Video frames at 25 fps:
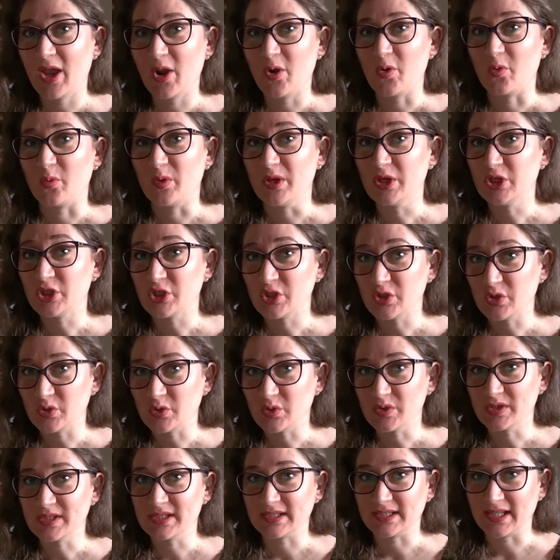we
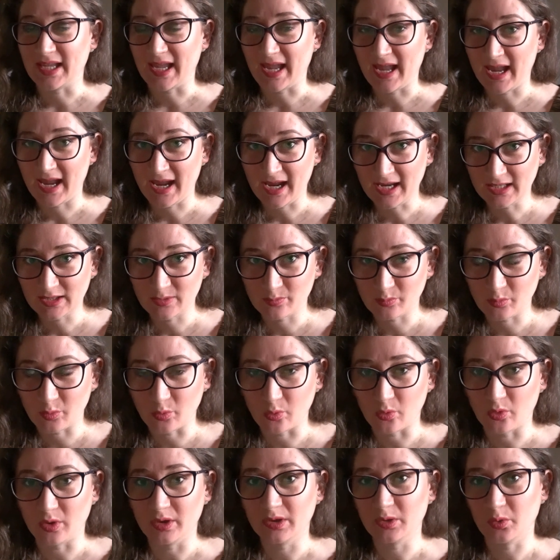choose the
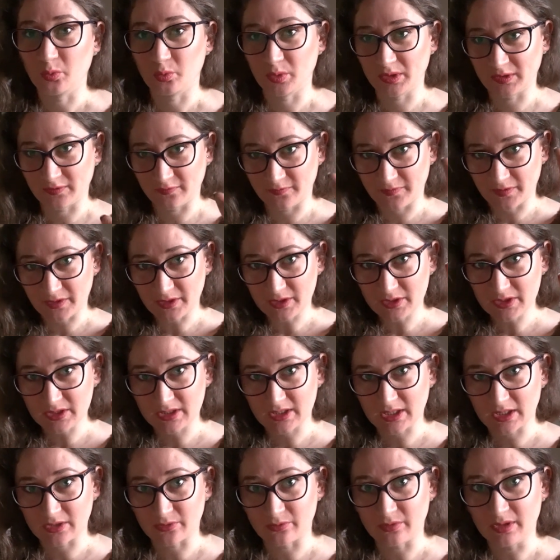headboard with
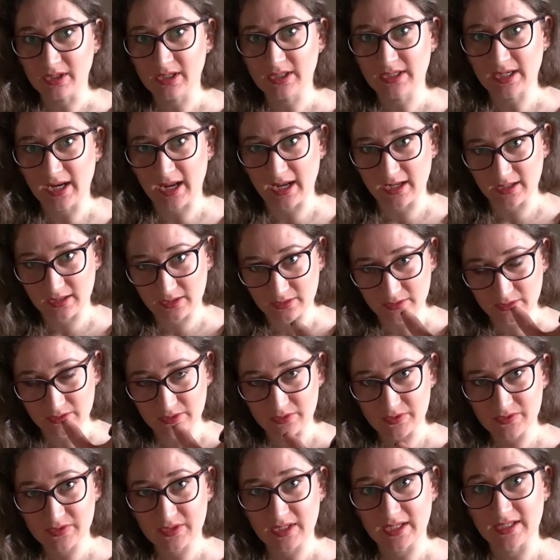vertical
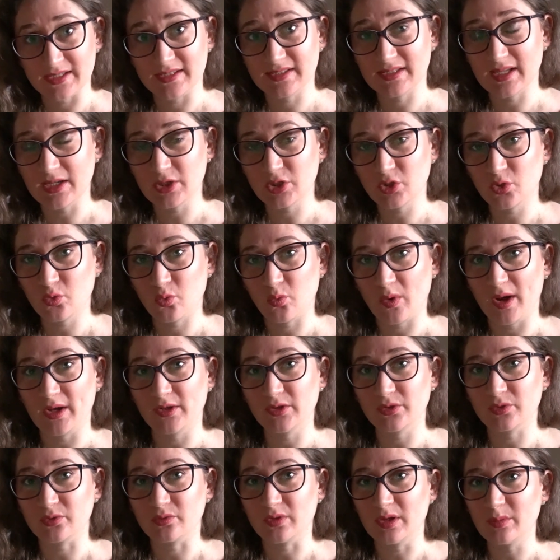rectangulars in such a way
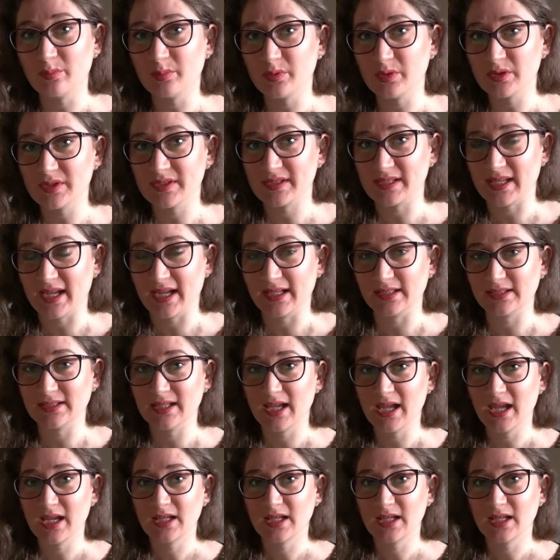to represent